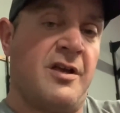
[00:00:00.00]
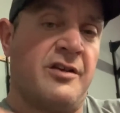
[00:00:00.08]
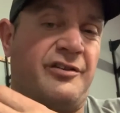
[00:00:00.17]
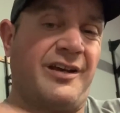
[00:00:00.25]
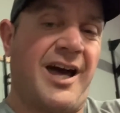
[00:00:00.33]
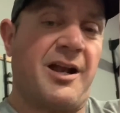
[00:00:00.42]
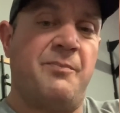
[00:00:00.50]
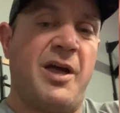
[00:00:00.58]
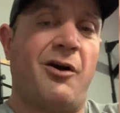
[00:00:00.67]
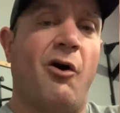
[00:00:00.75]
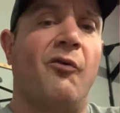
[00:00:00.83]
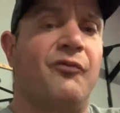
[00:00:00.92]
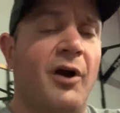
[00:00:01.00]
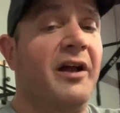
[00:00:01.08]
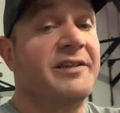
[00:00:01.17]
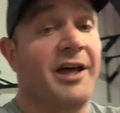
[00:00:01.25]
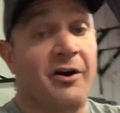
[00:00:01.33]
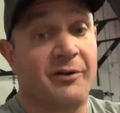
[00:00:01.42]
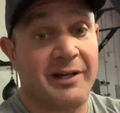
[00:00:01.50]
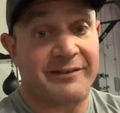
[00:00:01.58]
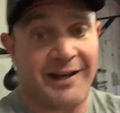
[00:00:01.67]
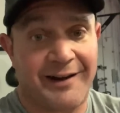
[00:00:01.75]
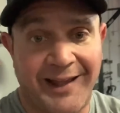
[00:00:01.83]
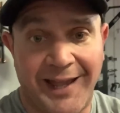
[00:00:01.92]
so you got a big old front delt right
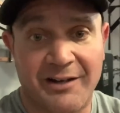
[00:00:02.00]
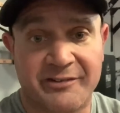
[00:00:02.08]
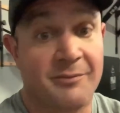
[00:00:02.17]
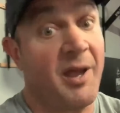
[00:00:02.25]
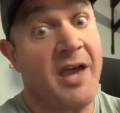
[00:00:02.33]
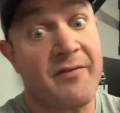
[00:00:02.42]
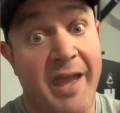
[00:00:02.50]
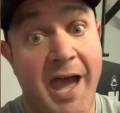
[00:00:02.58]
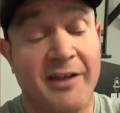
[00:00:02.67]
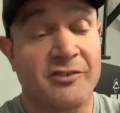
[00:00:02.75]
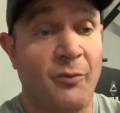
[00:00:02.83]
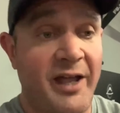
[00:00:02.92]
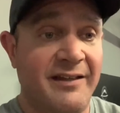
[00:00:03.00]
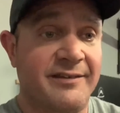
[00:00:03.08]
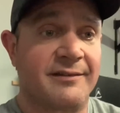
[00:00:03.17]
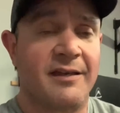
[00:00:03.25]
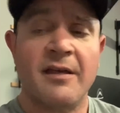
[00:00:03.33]
there to handle some heavy ass weights.